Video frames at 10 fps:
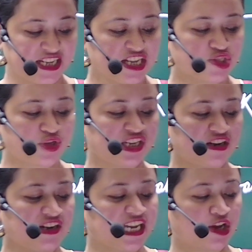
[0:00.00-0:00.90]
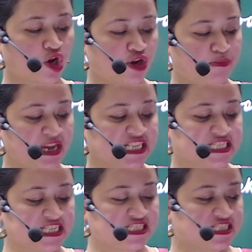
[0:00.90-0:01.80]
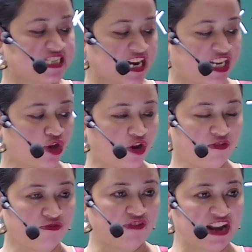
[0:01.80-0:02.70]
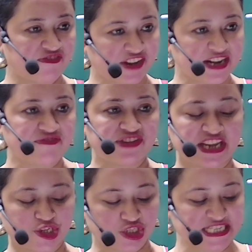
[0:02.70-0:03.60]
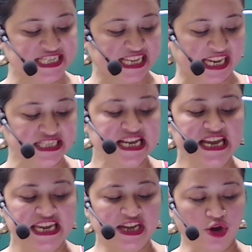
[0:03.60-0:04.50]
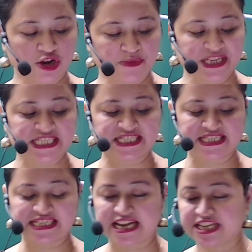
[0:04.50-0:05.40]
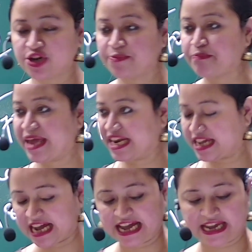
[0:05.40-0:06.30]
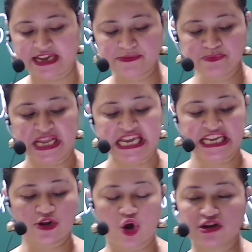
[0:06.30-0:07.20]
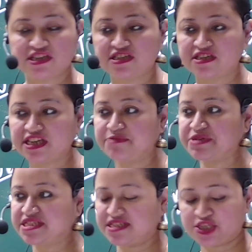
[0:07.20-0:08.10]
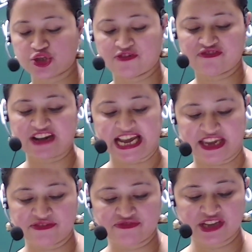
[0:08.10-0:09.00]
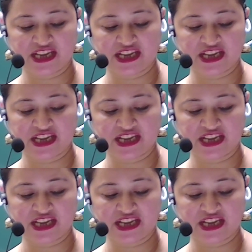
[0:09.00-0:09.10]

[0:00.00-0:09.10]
So here, economics is the study of, welfare definition says, economics is the study of mankind in ordinary business of life.